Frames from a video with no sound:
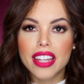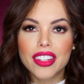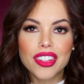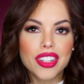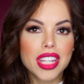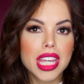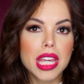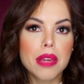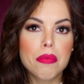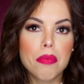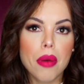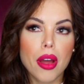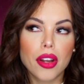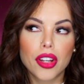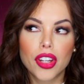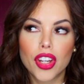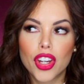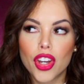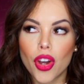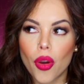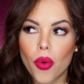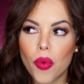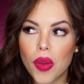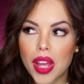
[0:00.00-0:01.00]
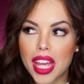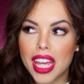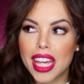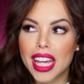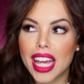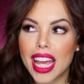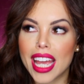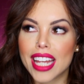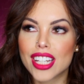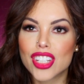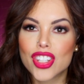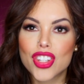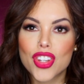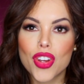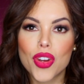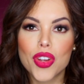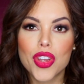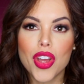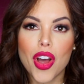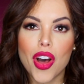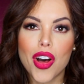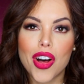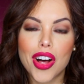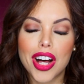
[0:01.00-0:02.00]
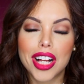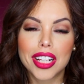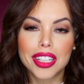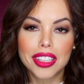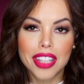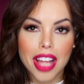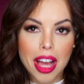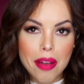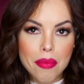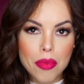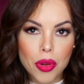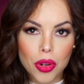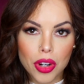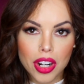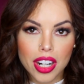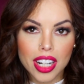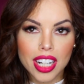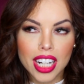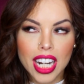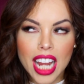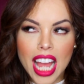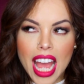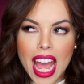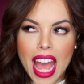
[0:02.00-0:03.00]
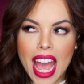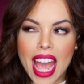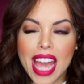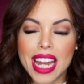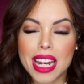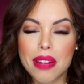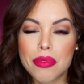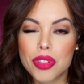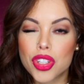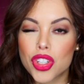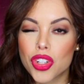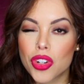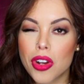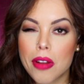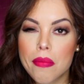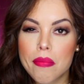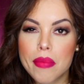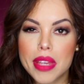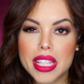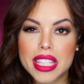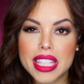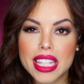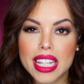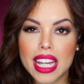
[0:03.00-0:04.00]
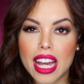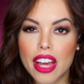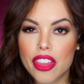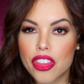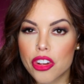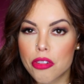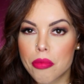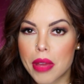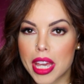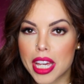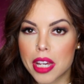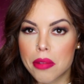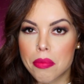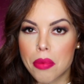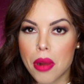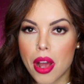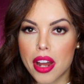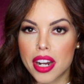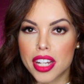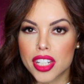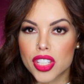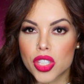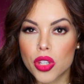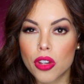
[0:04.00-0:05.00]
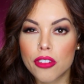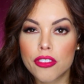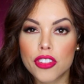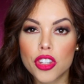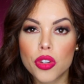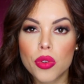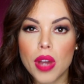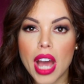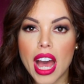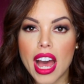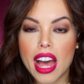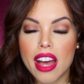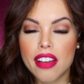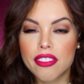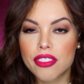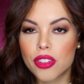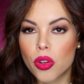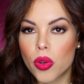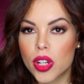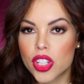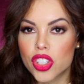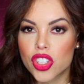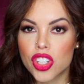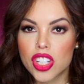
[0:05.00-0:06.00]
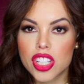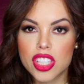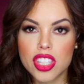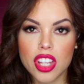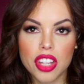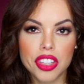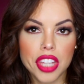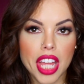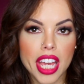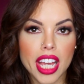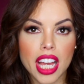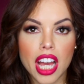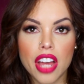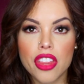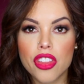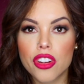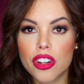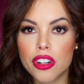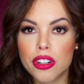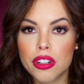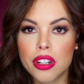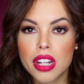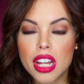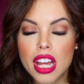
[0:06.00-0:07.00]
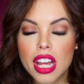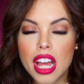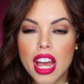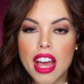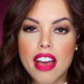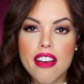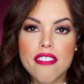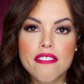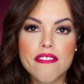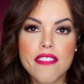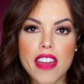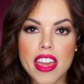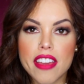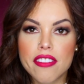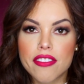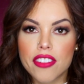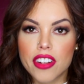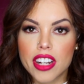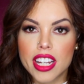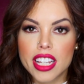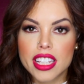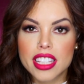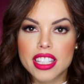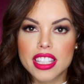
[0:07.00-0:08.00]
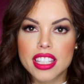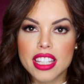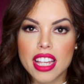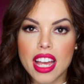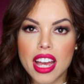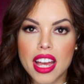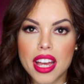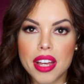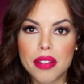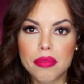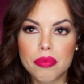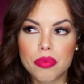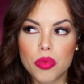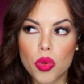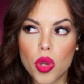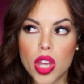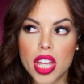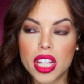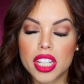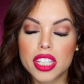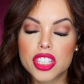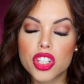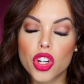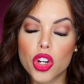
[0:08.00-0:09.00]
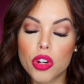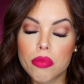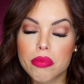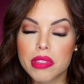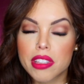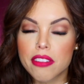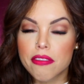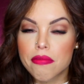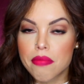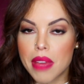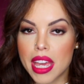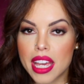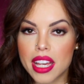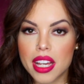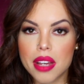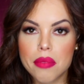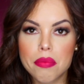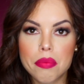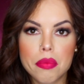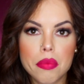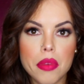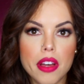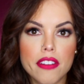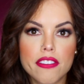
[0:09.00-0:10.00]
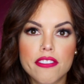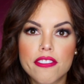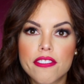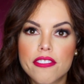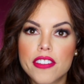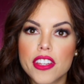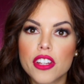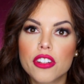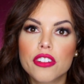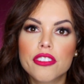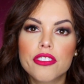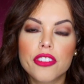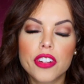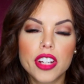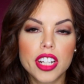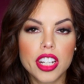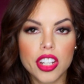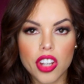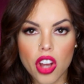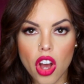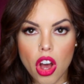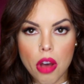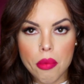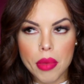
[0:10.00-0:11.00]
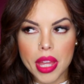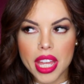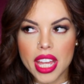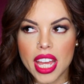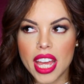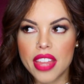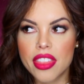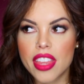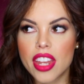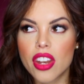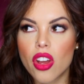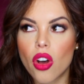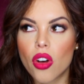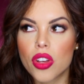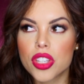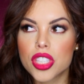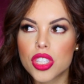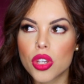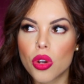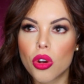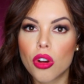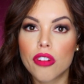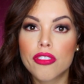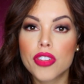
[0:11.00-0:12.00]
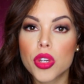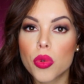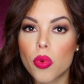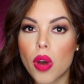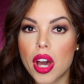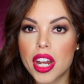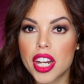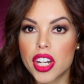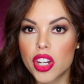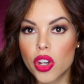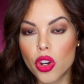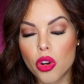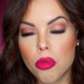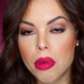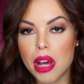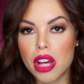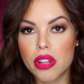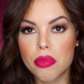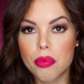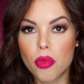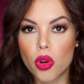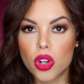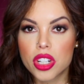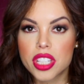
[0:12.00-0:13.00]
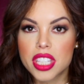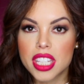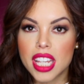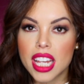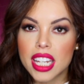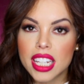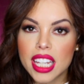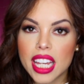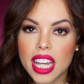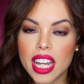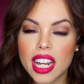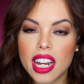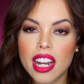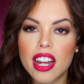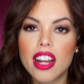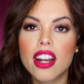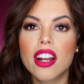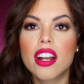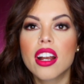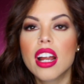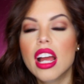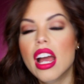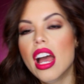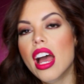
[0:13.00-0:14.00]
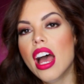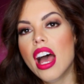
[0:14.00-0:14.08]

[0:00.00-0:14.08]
I could keep on going and show y'all a lot more. And I'm sure I'm missing other makeup products. So if you have questions on like other favorites in terms of makeup, feel free to comment. And then also if you want to know about more skincare,